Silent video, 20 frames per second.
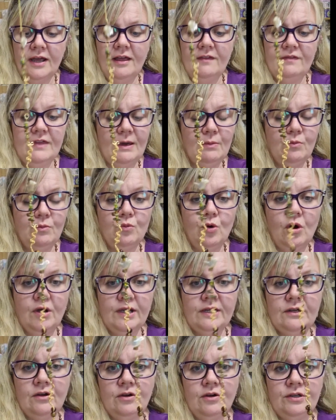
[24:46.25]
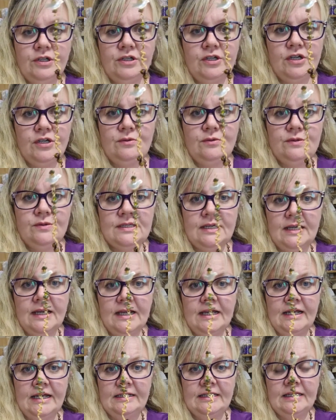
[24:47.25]
then why not use it
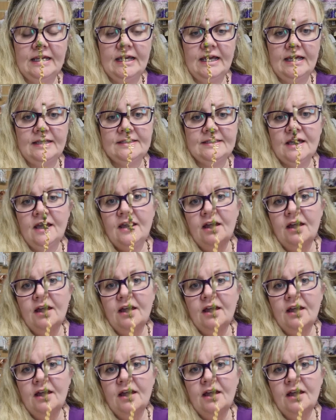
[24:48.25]
in this?